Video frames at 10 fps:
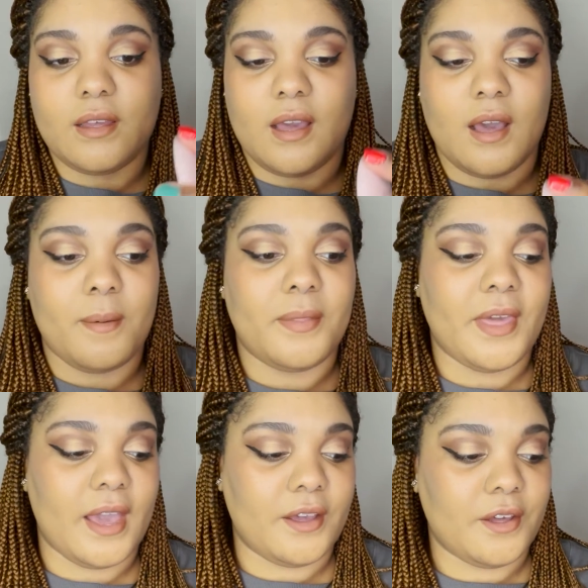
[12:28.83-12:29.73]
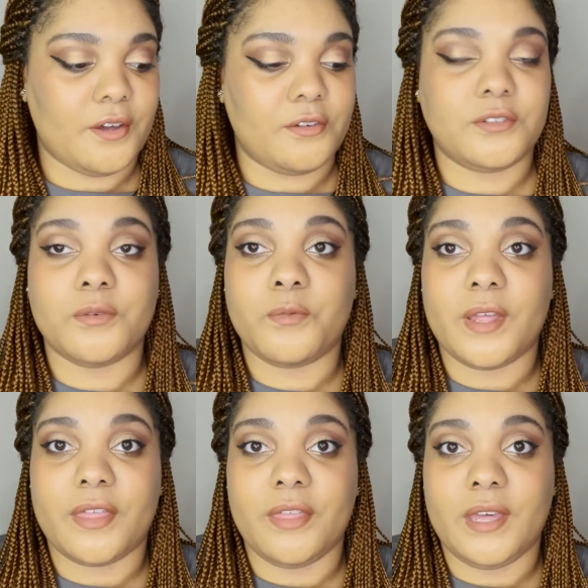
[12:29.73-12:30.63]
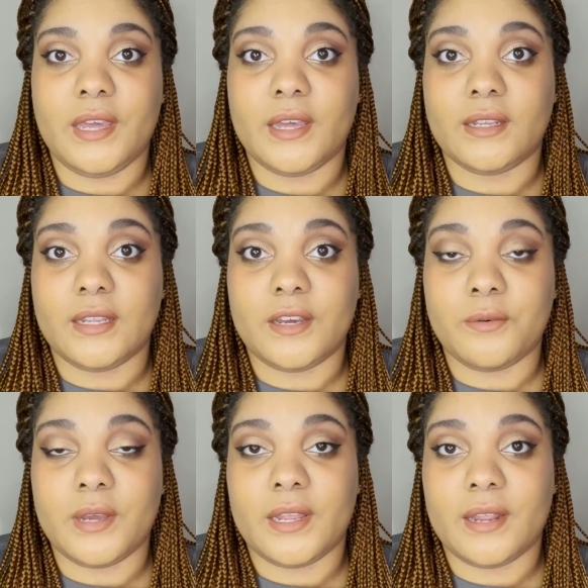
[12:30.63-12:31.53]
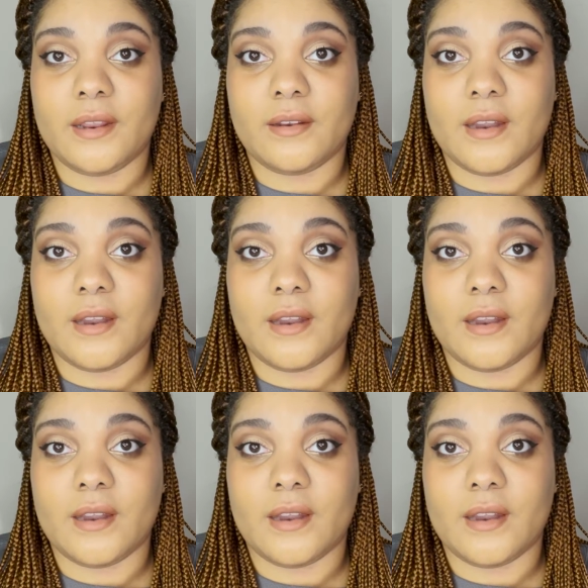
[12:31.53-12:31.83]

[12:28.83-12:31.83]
that go with the liquid